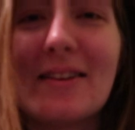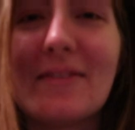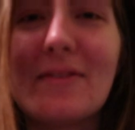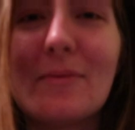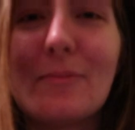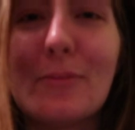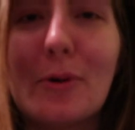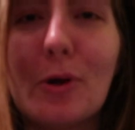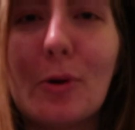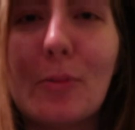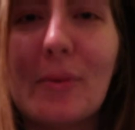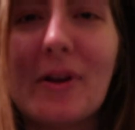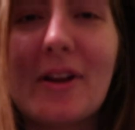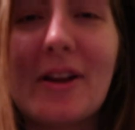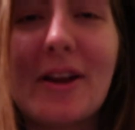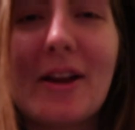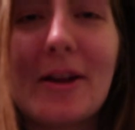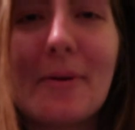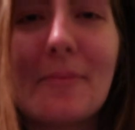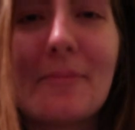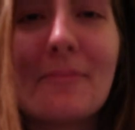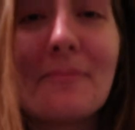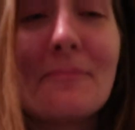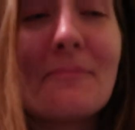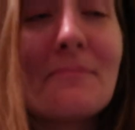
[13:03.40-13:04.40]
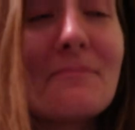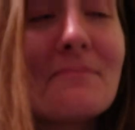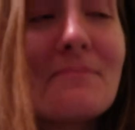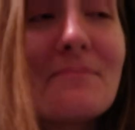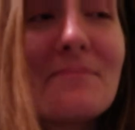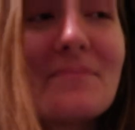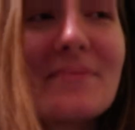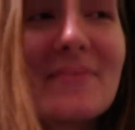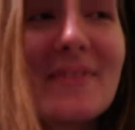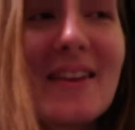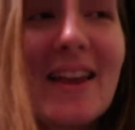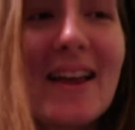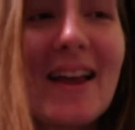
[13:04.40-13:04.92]
to live in Birmingham.
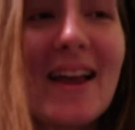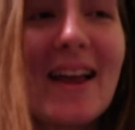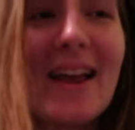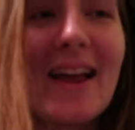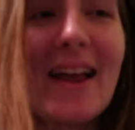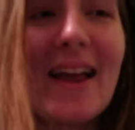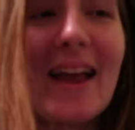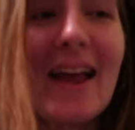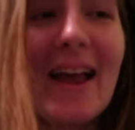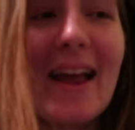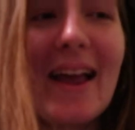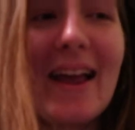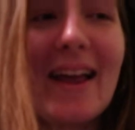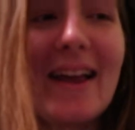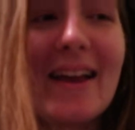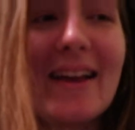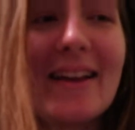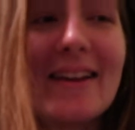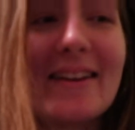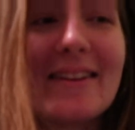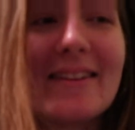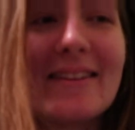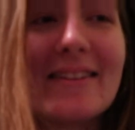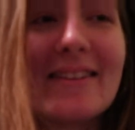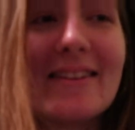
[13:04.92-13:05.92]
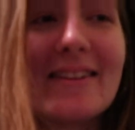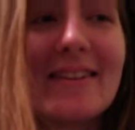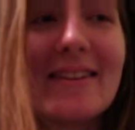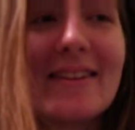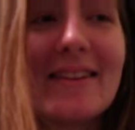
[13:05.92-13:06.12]
And